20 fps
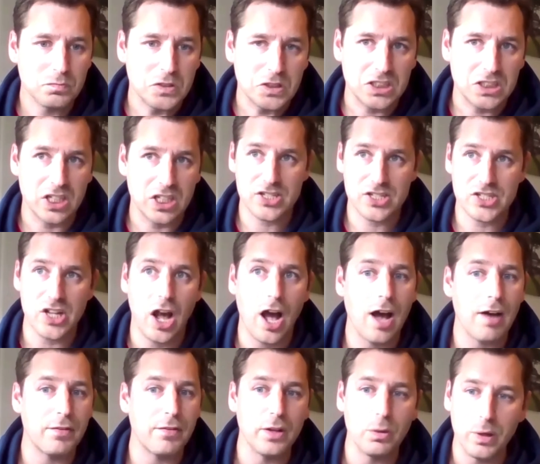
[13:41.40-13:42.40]
the
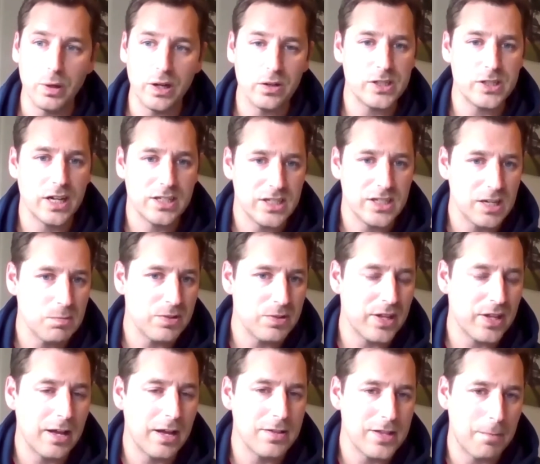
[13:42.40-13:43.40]
start for the wheelchair team of
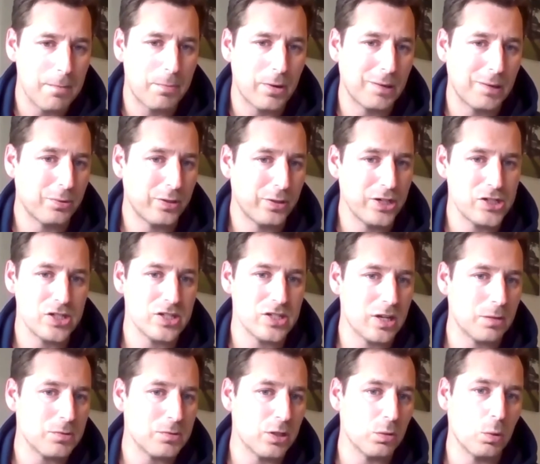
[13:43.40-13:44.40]
their preparations
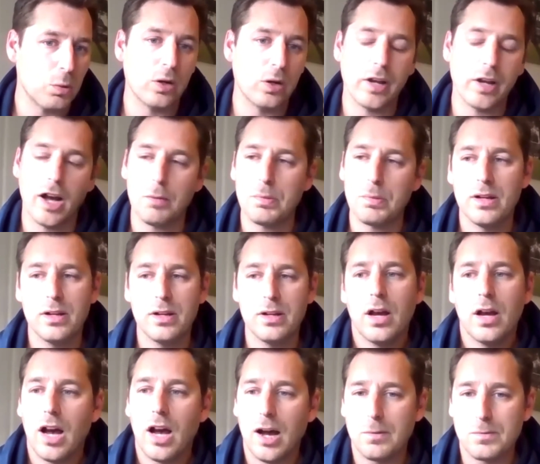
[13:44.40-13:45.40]
up to the World Cup.
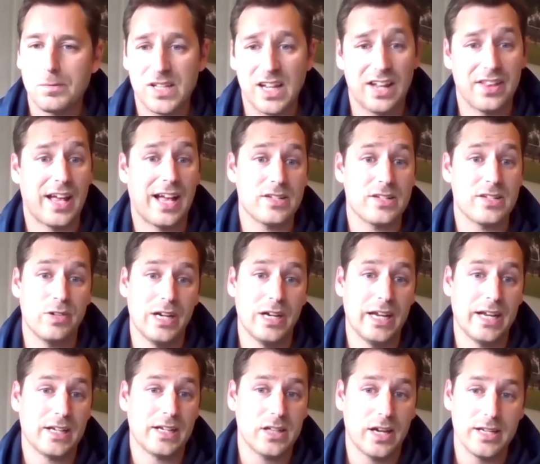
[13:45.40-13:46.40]
So that's
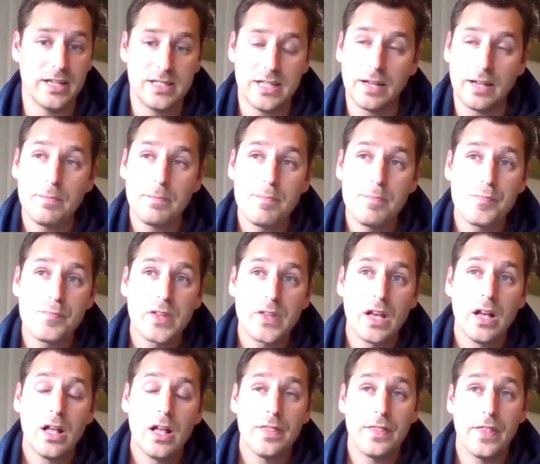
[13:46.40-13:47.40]
really exciting.
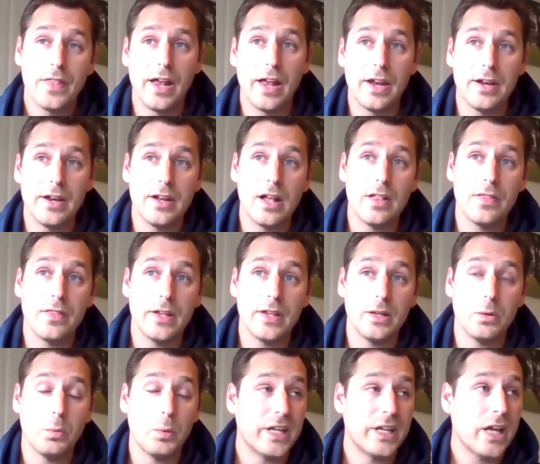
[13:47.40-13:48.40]
Then
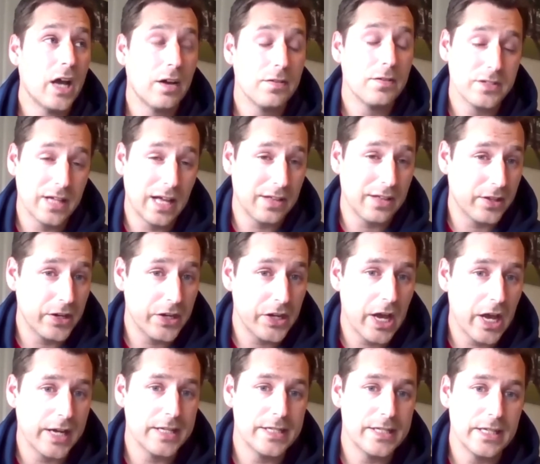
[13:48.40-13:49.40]
the week after that, the
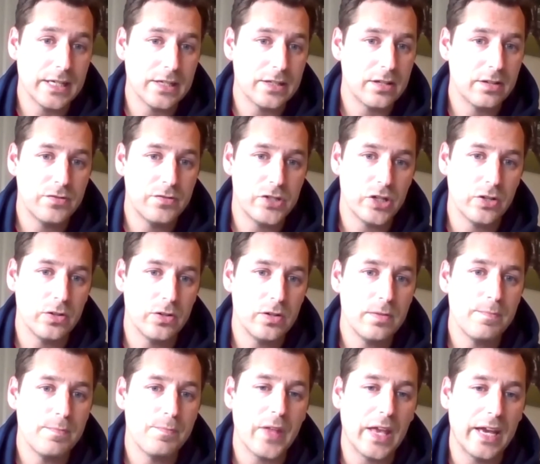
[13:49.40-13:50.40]
19th of
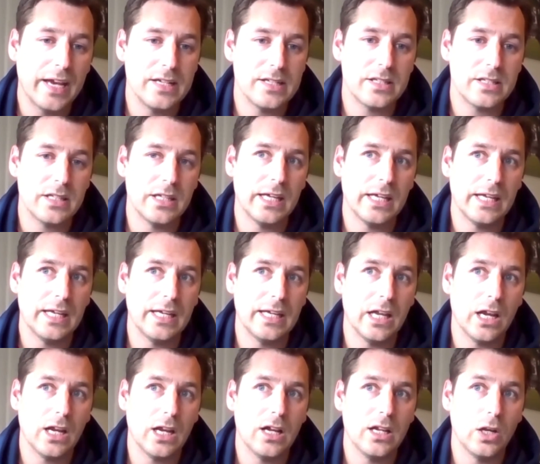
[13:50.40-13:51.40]
June, is
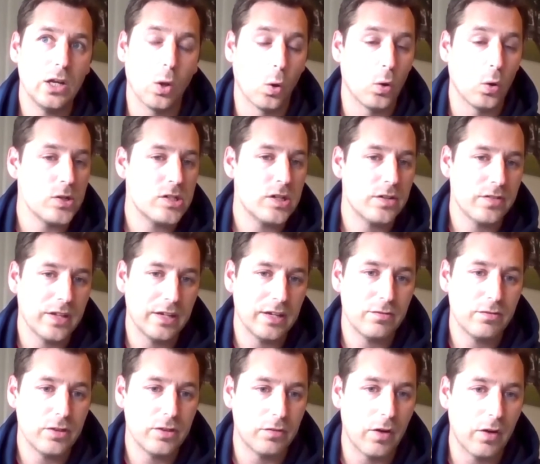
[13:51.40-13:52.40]
the launch of the
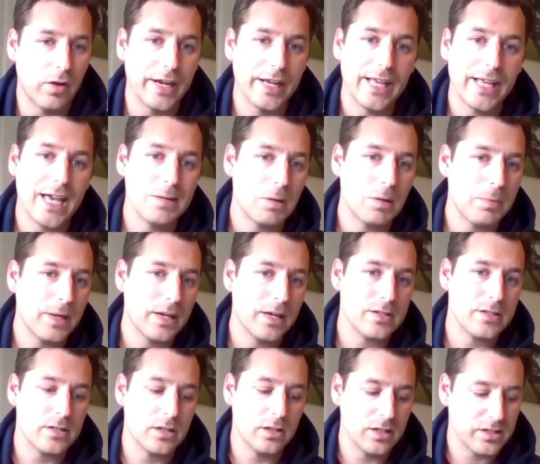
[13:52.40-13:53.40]
running game up here.
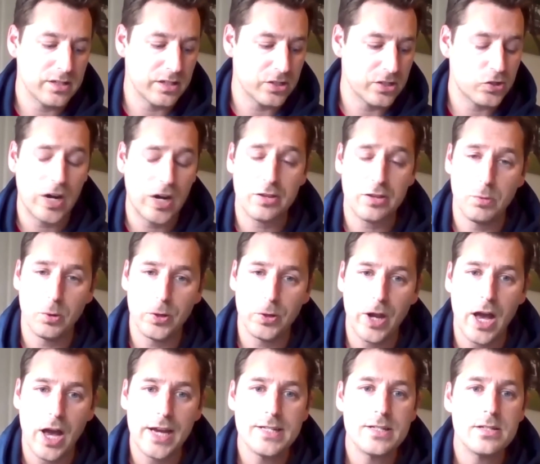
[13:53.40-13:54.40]
So it's the Strathmore
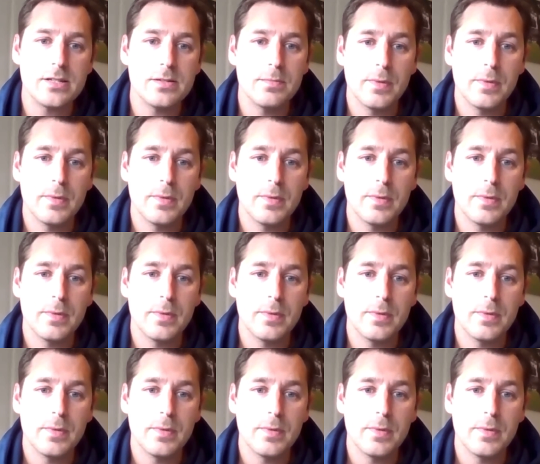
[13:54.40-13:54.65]
Nines.